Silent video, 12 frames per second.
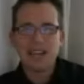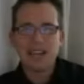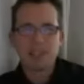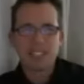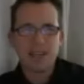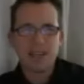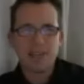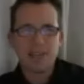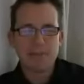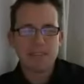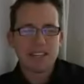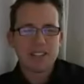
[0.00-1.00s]
Now it happens all the
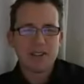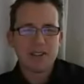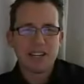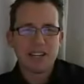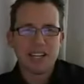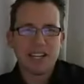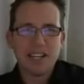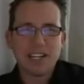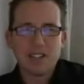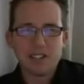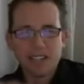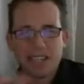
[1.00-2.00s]
time. So
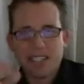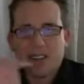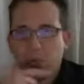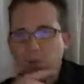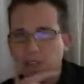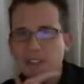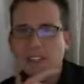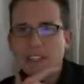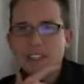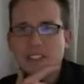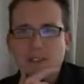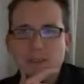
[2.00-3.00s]
yeah. Here's an idea
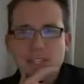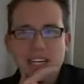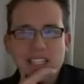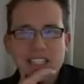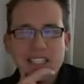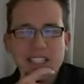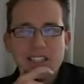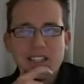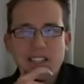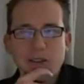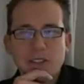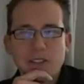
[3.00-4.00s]
for you. This is something
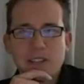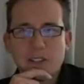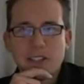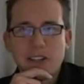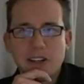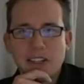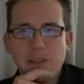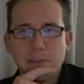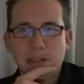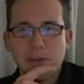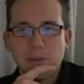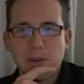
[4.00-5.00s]
I did. It was a little
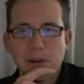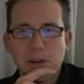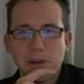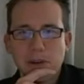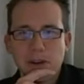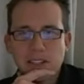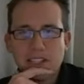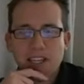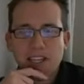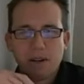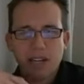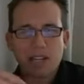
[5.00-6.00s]
snarky, but it worked.
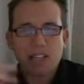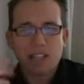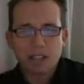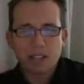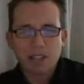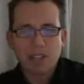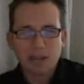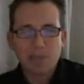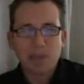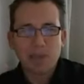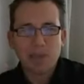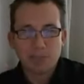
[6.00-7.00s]
I
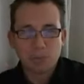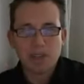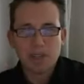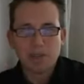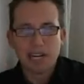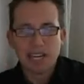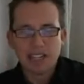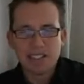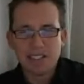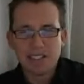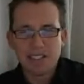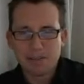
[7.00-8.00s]
picked one
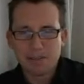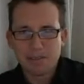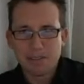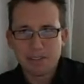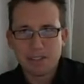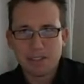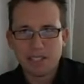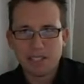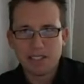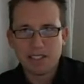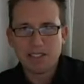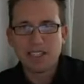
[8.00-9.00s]
random
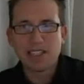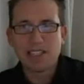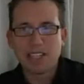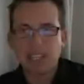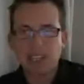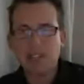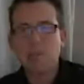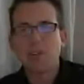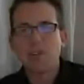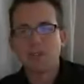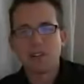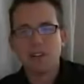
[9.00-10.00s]
student and decided
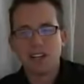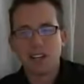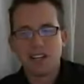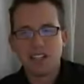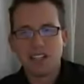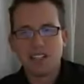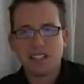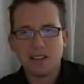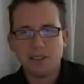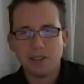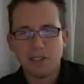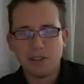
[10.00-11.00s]
to do a
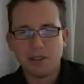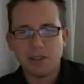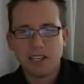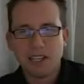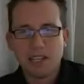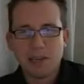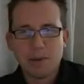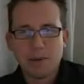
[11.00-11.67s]
full-on interview.